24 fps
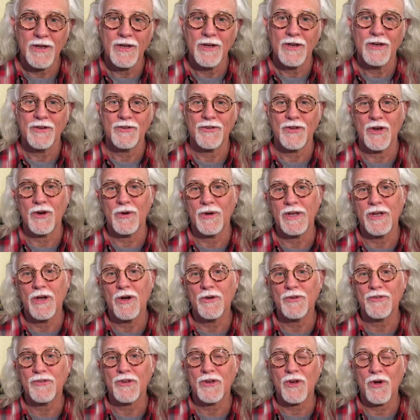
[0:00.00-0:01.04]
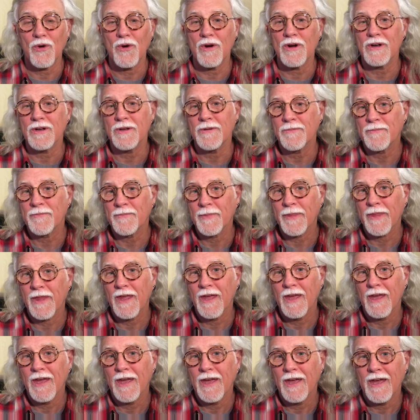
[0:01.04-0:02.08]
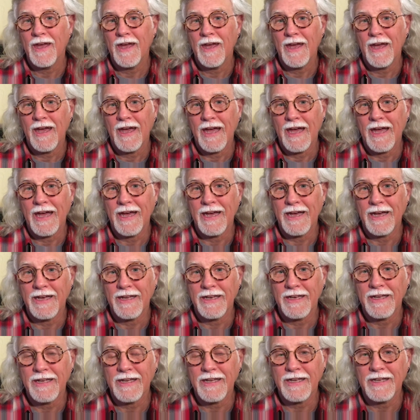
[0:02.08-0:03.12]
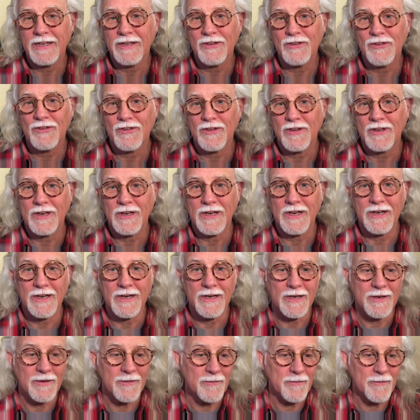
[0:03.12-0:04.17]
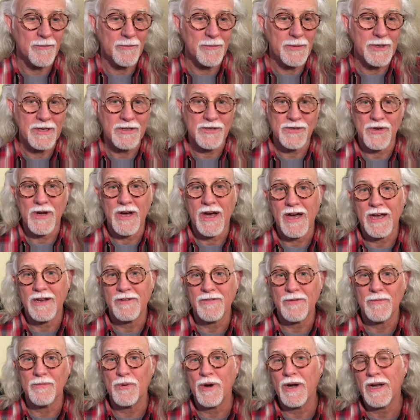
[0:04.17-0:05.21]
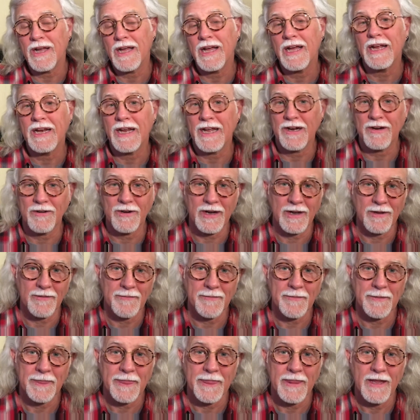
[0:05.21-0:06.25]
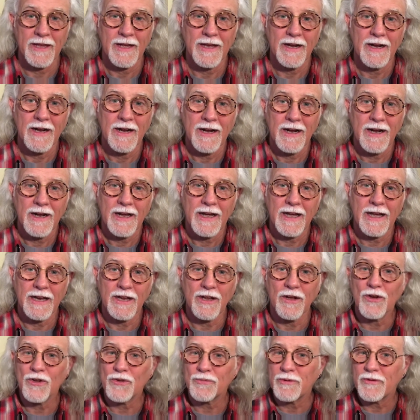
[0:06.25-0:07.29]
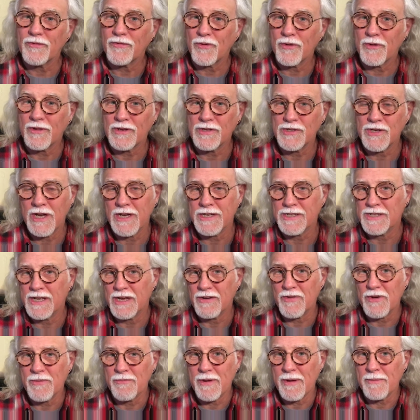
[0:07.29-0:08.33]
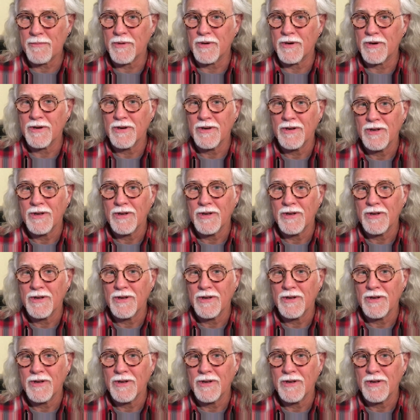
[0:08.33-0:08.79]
So he goes to court, and he is being tried for breaking and entering. And he goes before the judge. Now remember,